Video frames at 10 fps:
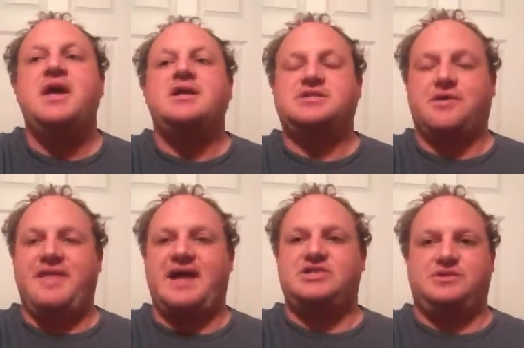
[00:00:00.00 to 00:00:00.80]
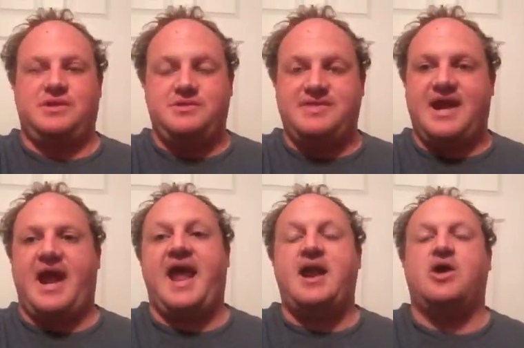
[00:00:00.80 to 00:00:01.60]
So that's that,
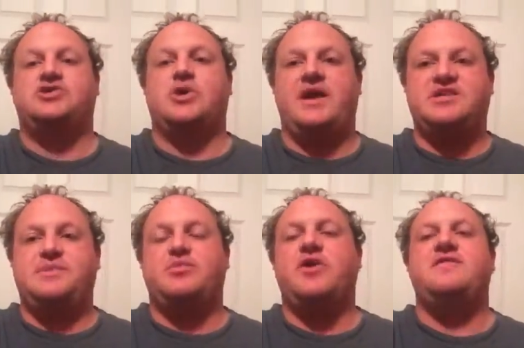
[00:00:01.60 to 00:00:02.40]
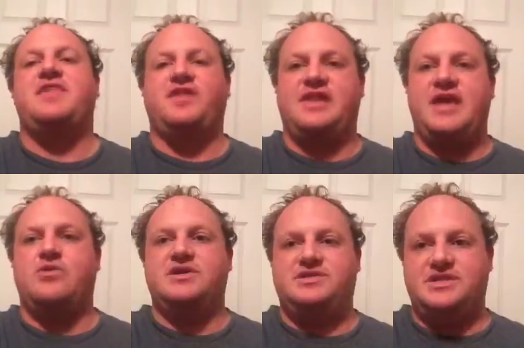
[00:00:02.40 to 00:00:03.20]
and also it has been proven that the
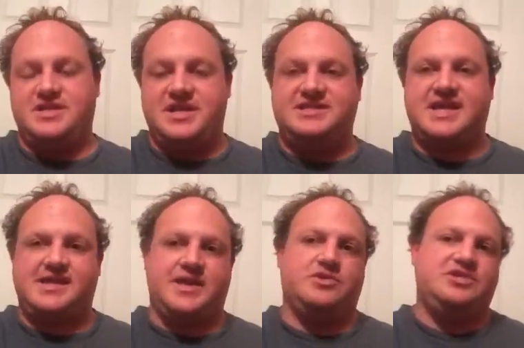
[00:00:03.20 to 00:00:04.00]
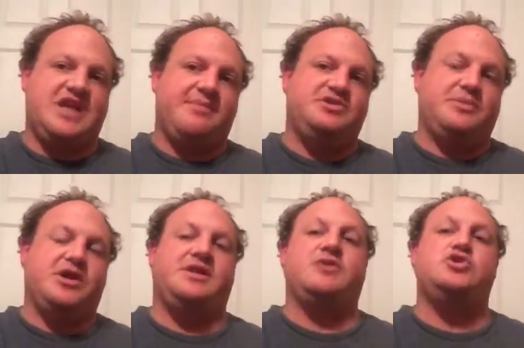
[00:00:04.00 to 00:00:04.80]
linguist, the Nisei linguist, the Japanese
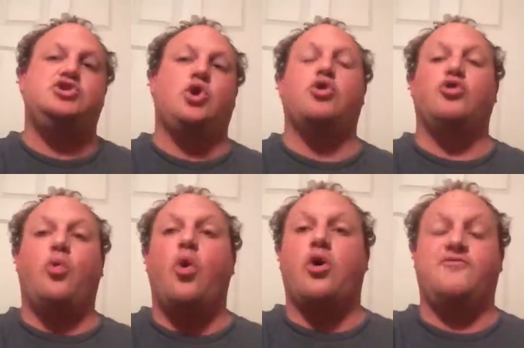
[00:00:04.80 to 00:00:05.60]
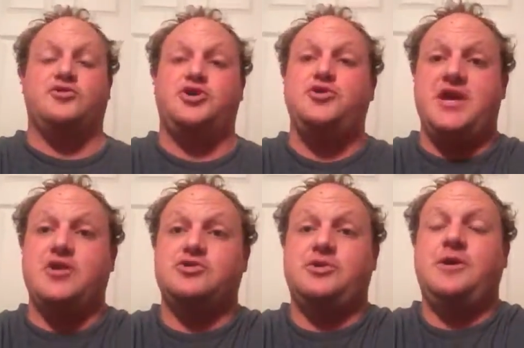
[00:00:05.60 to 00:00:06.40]
American linguist, shortened the war for two
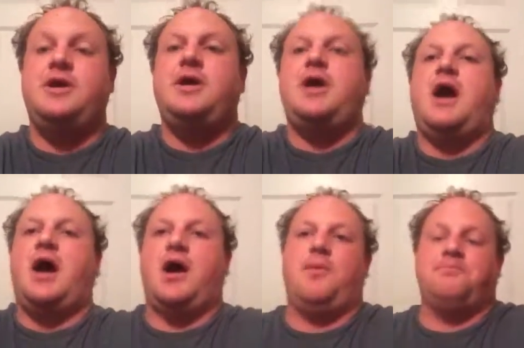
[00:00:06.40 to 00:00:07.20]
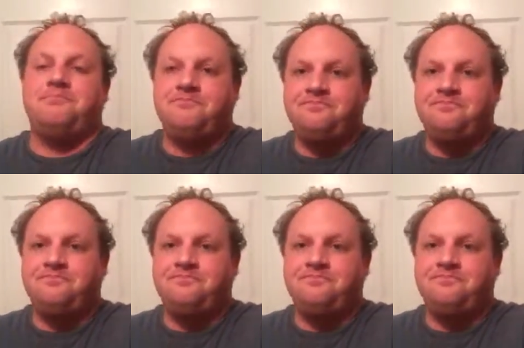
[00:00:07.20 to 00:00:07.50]
years. Um,